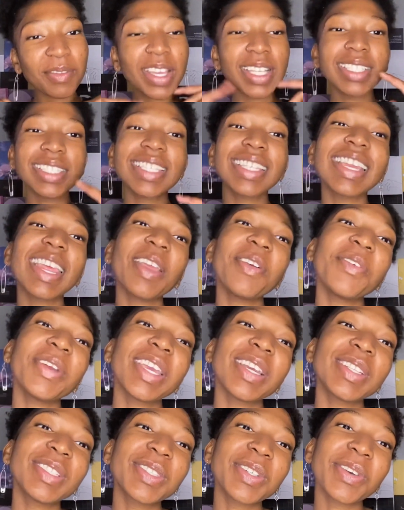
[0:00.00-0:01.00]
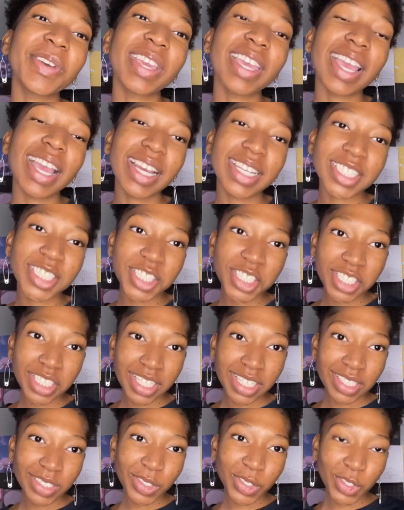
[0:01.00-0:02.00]
And today we are doing a
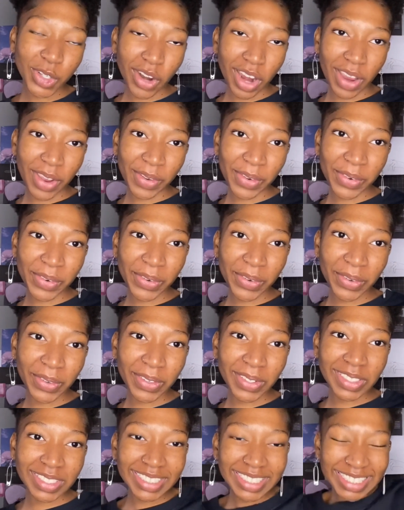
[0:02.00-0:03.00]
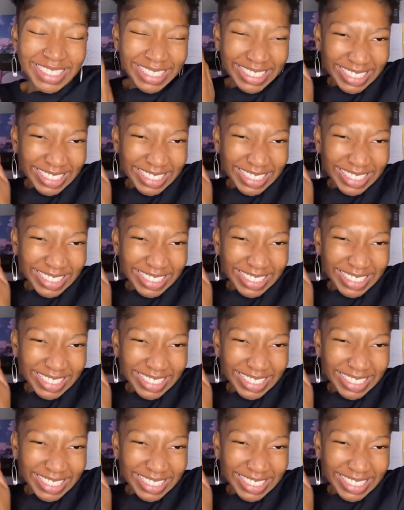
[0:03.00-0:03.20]
Shein try on haul.